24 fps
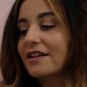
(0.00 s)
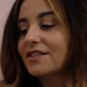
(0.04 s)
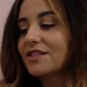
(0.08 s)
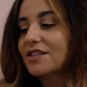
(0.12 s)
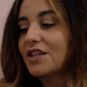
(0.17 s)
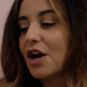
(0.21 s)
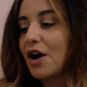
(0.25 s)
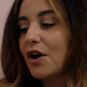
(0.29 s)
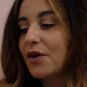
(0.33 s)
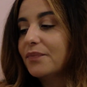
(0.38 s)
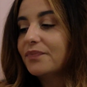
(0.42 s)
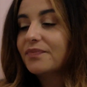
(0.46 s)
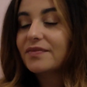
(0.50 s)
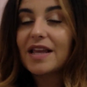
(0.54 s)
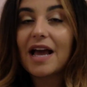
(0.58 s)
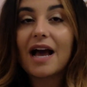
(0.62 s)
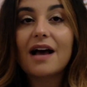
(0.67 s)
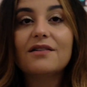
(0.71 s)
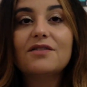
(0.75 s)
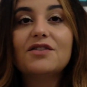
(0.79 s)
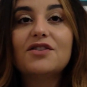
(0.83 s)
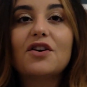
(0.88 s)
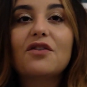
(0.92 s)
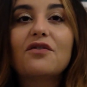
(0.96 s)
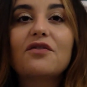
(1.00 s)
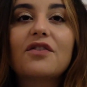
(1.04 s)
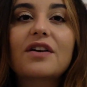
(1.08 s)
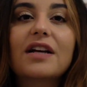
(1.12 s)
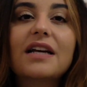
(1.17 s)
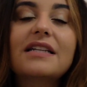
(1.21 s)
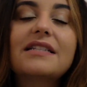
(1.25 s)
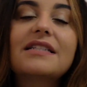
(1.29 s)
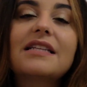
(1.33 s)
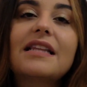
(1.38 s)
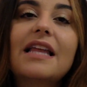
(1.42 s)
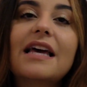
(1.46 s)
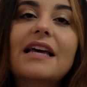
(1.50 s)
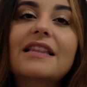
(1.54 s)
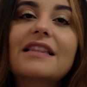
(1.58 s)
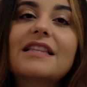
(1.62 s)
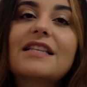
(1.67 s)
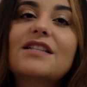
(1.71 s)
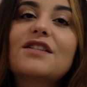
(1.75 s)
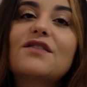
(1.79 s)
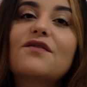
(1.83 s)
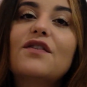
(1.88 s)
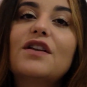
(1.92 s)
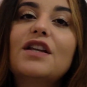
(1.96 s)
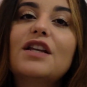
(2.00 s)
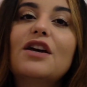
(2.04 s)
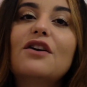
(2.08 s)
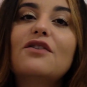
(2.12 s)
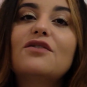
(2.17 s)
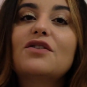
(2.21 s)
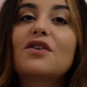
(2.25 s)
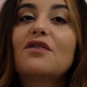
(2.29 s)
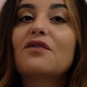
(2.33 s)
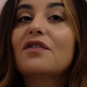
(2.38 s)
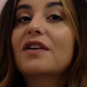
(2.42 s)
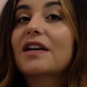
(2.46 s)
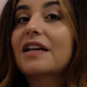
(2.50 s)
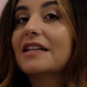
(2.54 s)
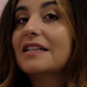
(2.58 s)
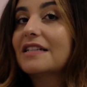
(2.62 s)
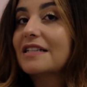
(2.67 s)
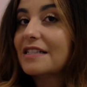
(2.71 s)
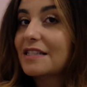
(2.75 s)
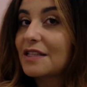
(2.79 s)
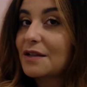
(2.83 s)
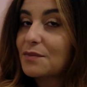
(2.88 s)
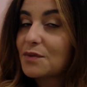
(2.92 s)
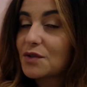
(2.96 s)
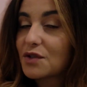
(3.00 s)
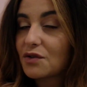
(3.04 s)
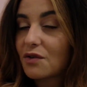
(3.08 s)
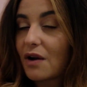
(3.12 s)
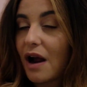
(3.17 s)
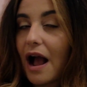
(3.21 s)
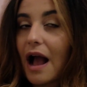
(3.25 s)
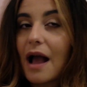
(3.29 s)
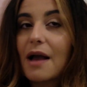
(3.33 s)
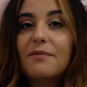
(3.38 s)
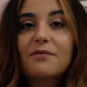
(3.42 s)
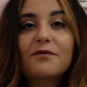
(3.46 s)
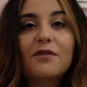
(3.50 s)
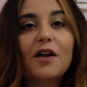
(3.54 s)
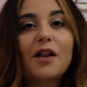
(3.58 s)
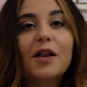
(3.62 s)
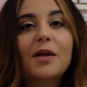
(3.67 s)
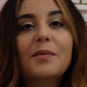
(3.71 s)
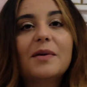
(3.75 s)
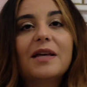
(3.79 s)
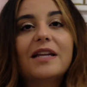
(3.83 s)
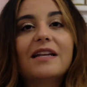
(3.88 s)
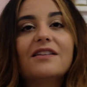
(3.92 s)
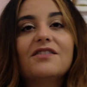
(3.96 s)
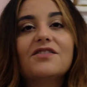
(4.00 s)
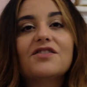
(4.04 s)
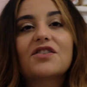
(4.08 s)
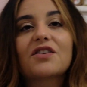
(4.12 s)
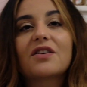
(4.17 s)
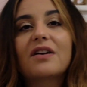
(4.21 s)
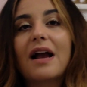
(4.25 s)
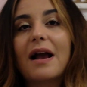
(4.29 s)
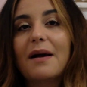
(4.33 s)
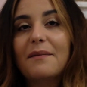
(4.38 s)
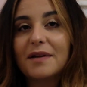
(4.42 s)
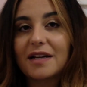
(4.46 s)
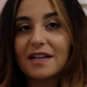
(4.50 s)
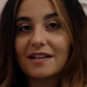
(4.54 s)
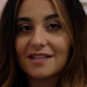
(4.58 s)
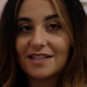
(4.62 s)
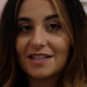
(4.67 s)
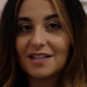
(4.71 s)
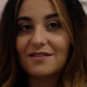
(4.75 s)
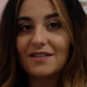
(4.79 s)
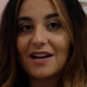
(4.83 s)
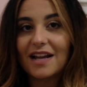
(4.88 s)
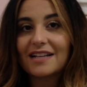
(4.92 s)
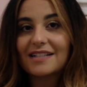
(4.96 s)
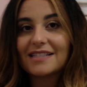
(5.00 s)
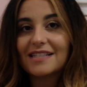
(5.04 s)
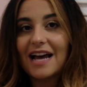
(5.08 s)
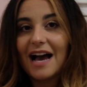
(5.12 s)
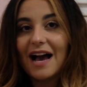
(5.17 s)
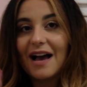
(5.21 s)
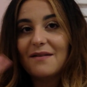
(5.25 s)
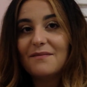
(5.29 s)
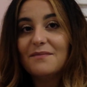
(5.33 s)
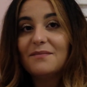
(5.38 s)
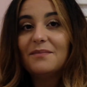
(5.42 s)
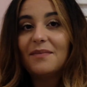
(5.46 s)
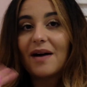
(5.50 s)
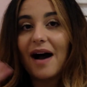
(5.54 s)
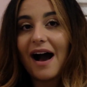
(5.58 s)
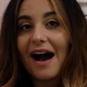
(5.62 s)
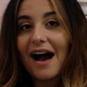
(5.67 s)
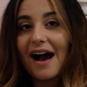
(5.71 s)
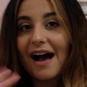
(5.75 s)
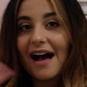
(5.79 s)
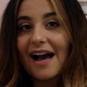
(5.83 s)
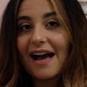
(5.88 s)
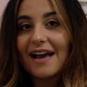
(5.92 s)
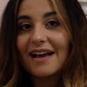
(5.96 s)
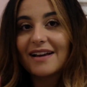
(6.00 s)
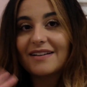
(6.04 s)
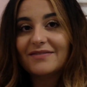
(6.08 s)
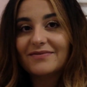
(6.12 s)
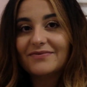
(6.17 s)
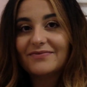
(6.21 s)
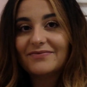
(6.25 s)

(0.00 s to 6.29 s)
So yeah, don't forget to like this video. Don't forget to subscribe, follow me on Instagram, and I'll see you next time. Bye.